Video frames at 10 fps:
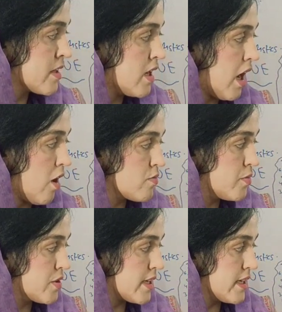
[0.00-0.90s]

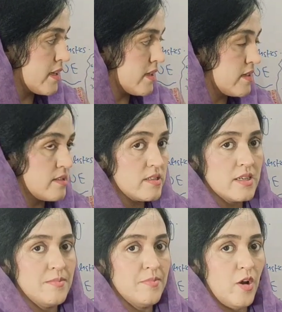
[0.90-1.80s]
output increases,
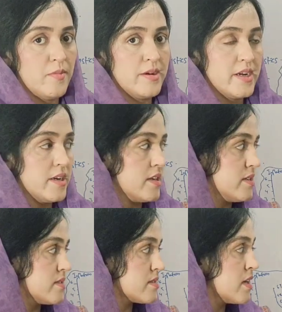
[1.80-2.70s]
employment
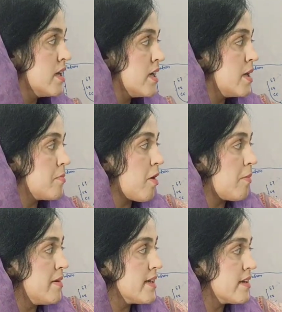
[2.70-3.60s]
increases.
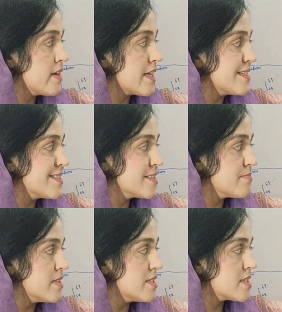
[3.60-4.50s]
Employment increases
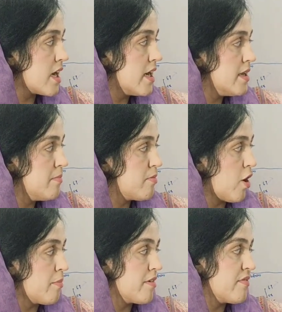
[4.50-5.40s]
means
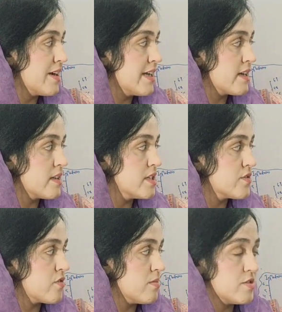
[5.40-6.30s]
unemployment will decrease
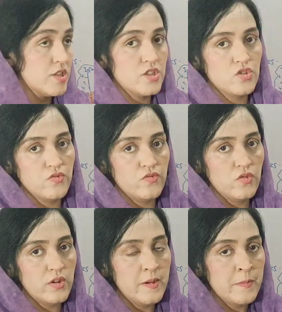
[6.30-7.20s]
from 6 to
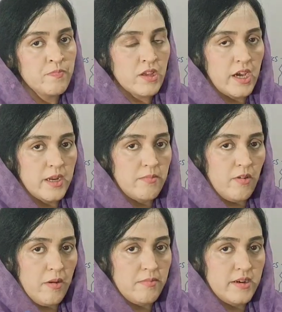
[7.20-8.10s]
4.
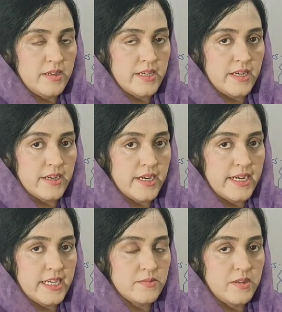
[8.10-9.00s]
Unemployment rate
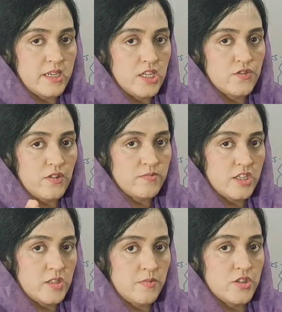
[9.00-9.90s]
has been decreased from 6%
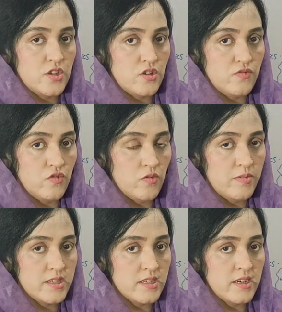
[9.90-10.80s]
to
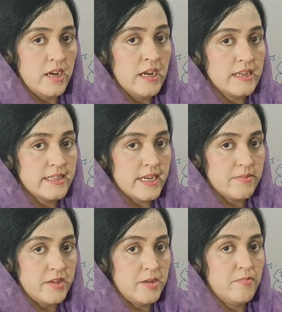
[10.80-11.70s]
4%. That
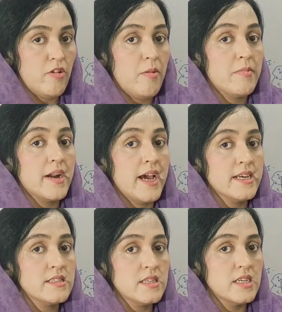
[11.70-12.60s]
means employment
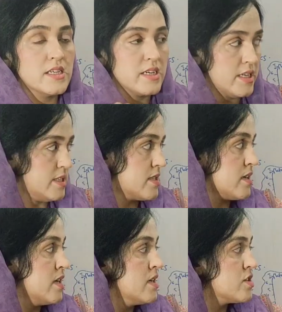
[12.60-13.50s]
has increased.
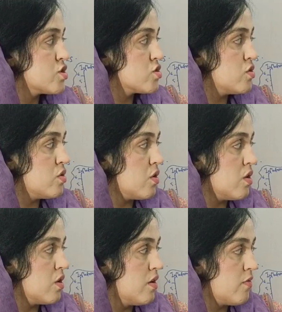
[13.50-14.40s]
So
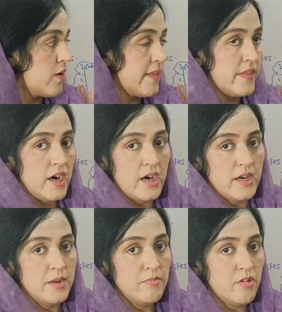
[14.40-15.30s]
when the
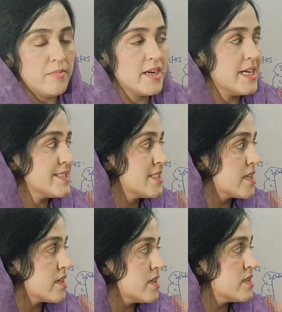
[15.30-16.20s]
unemployment has
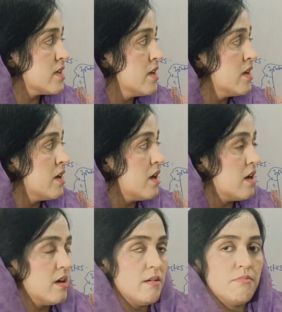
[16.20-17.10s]
decreased,
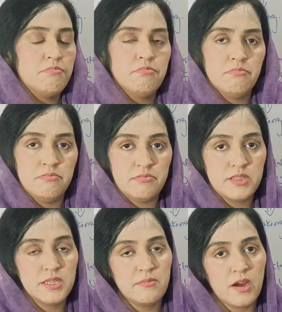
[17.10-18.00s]

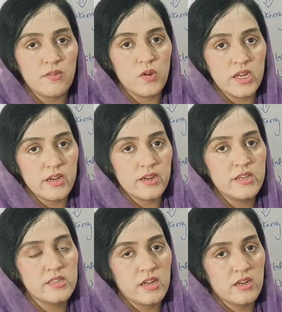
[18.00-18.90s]
demand will
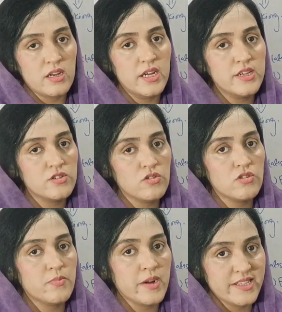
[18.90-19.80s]
increase, and later on
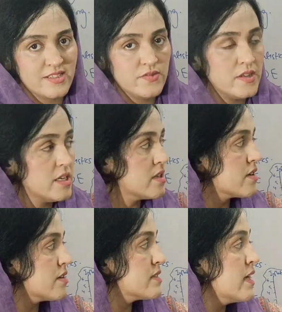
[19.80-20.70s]
the prices will
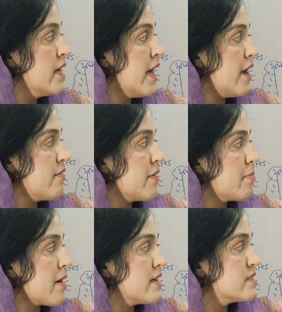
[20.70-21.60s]
increase, and when the
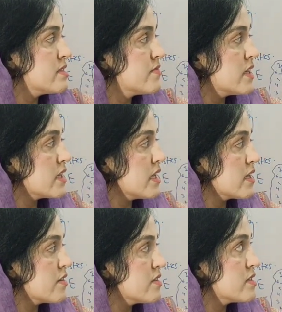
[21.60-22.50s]
prices will
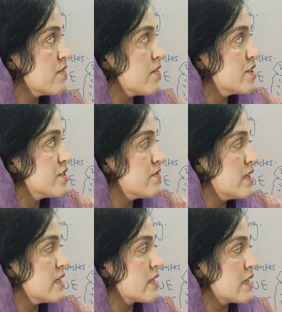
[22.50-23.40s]
increase, inflation
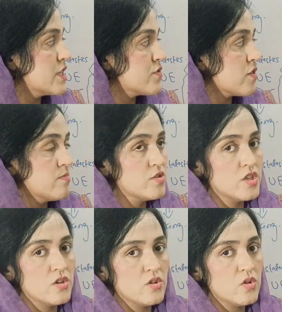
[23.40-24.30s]
will increase from
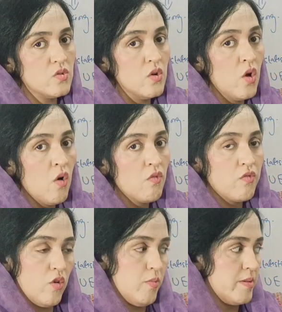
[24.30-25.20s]
0 to
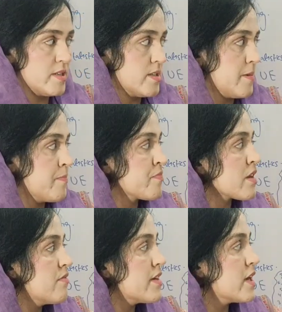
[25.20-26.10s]
4%.
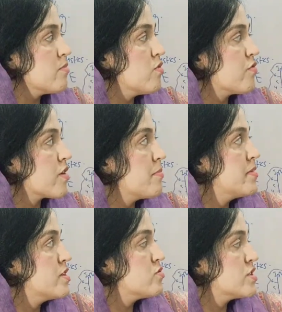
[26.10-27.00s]
We can move from
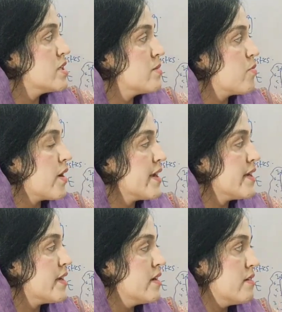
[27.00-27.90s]
B to C
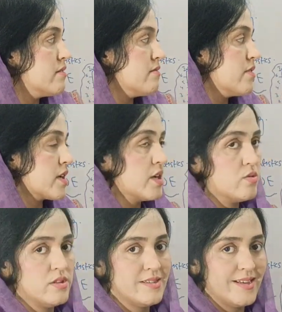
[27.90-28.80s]
point, working
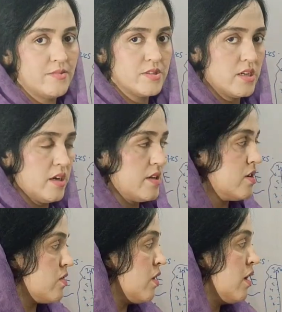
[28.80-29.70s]
on the same
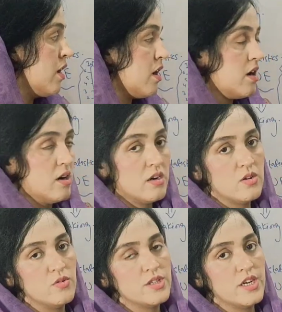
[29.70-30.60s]
scenario.
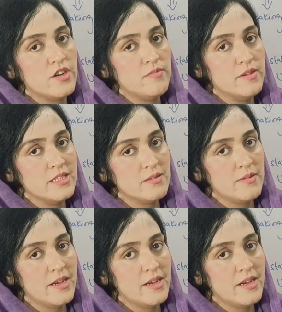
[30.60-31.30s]
Growth rate of money supply